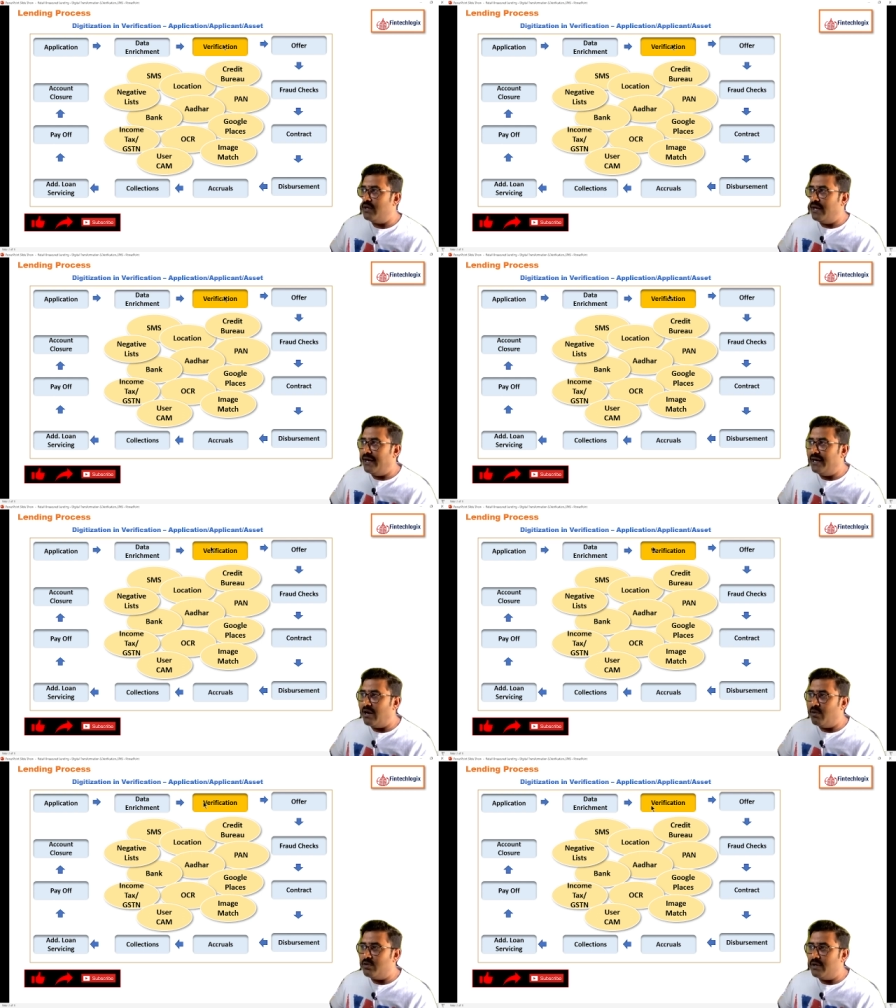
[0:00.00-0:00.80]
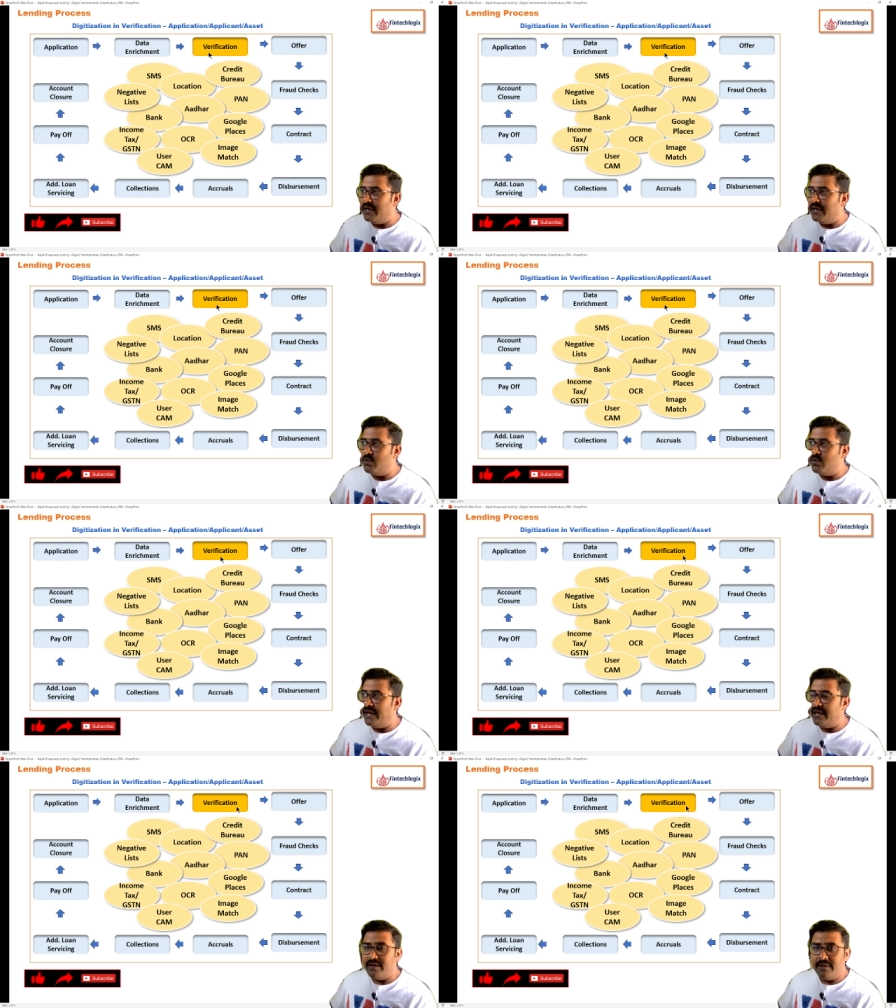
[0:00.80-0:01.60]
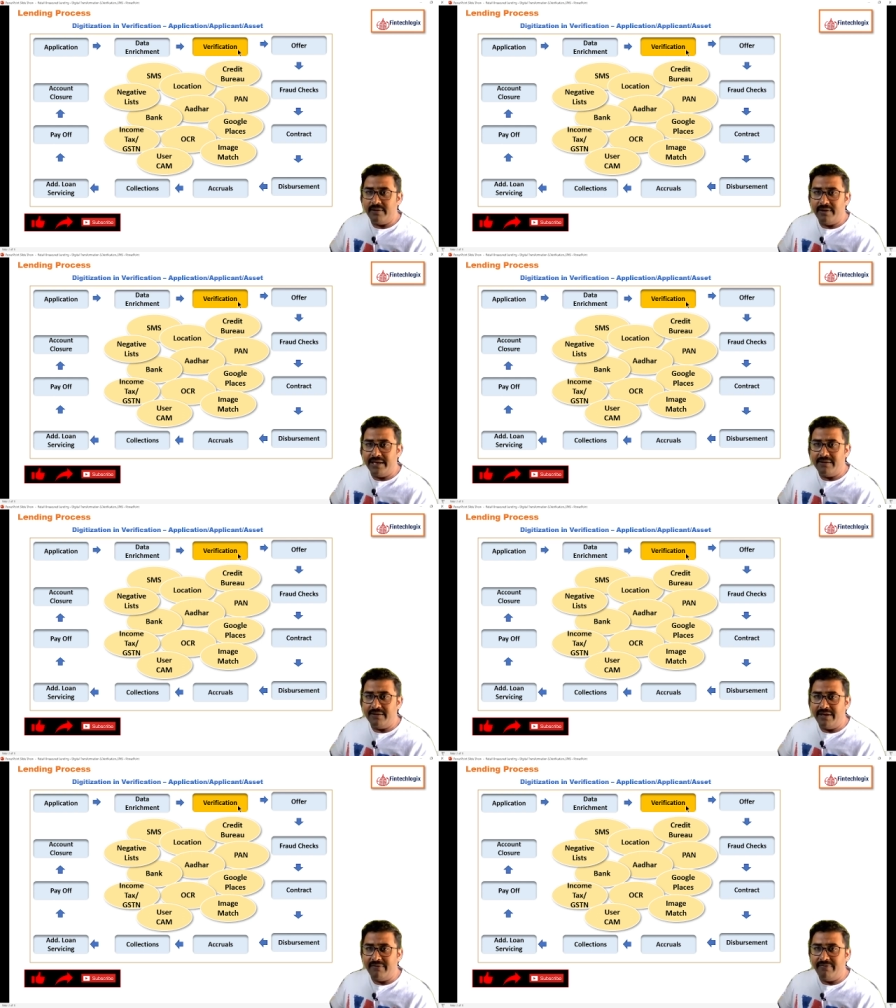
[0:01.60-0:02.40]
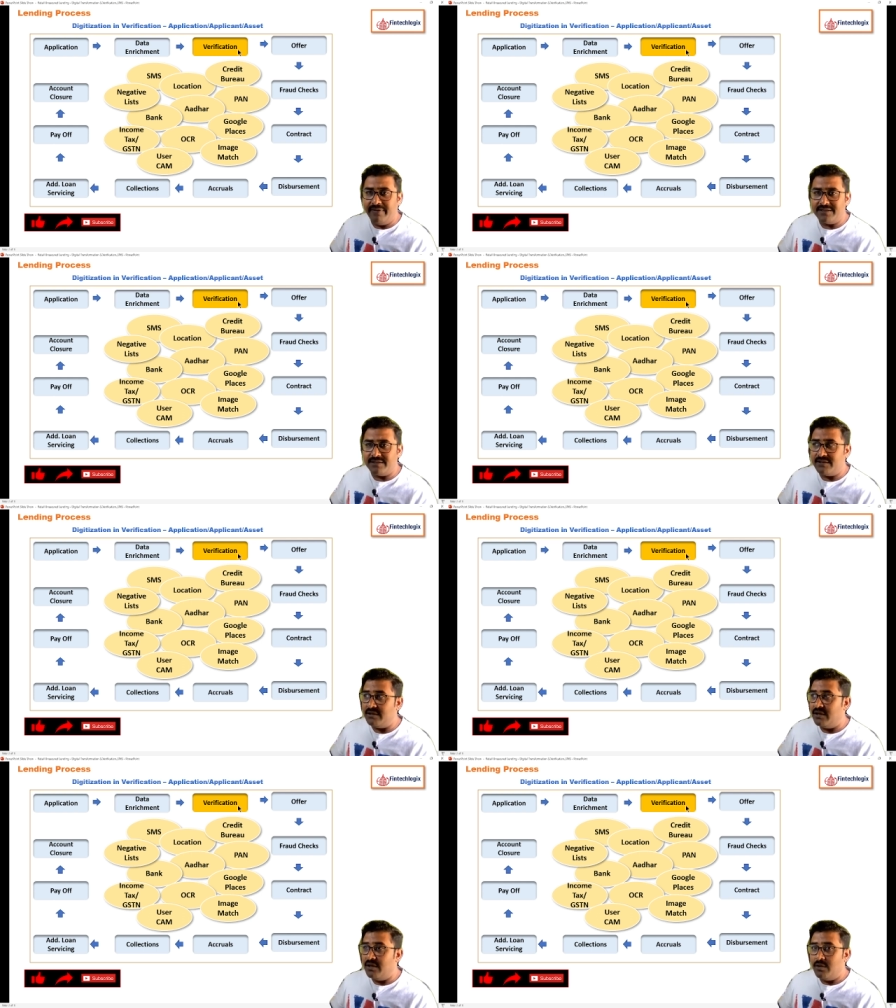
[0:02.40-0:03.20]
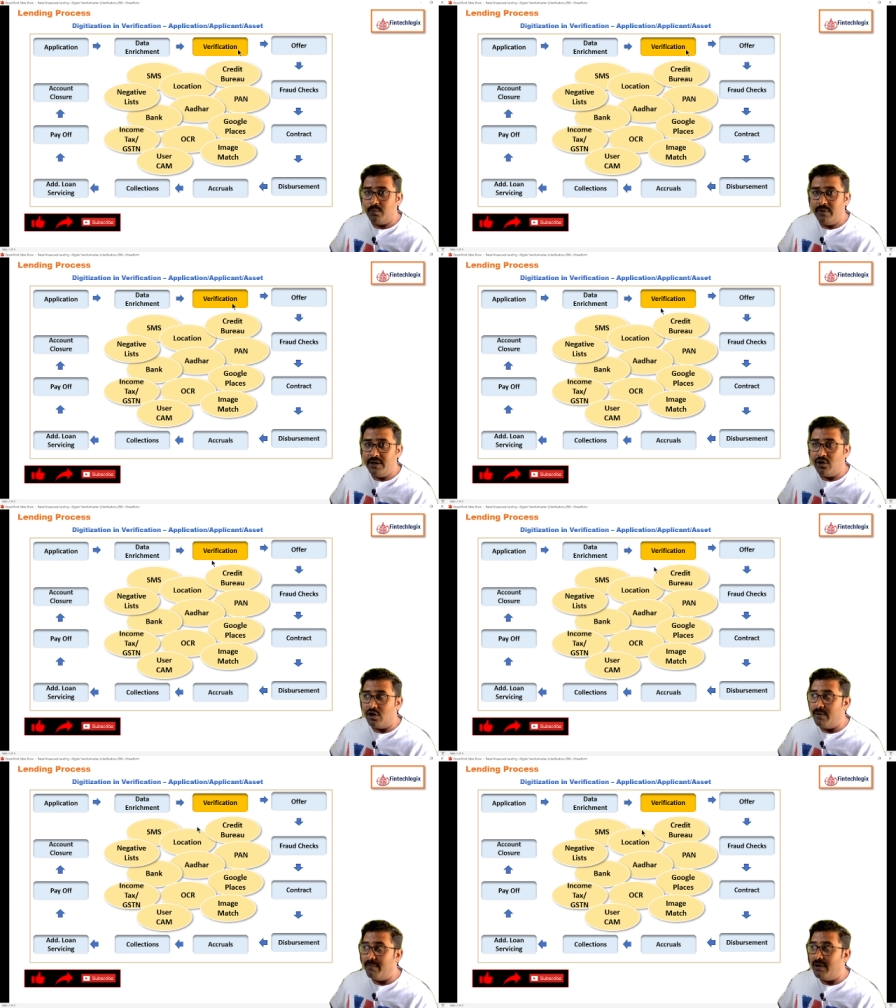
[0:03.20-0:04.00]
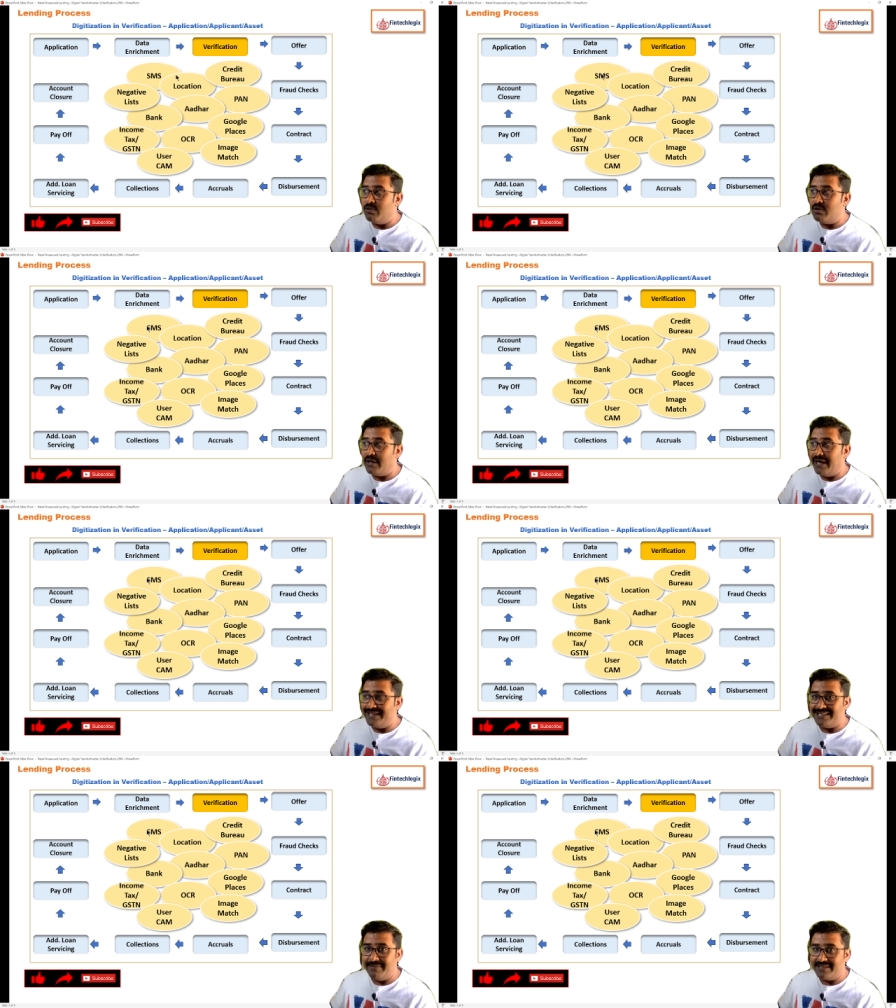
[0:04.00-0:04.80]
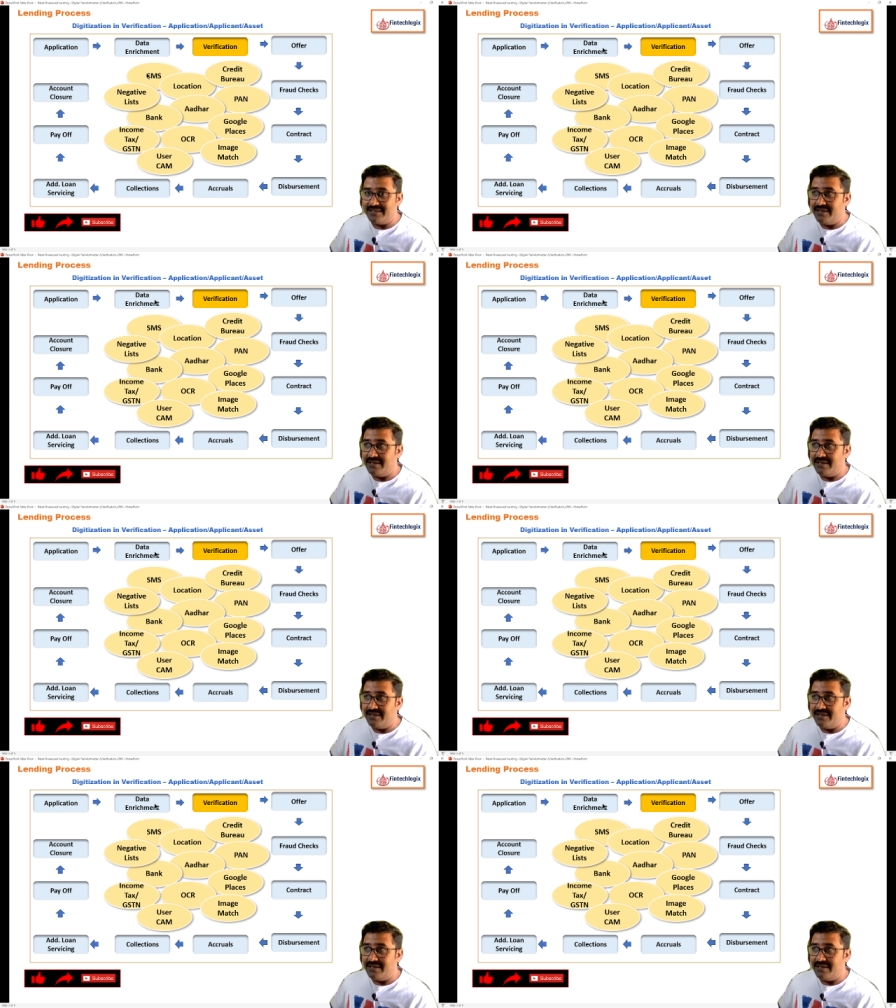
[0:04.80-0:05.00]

And now in verification, we'll talk about SMS.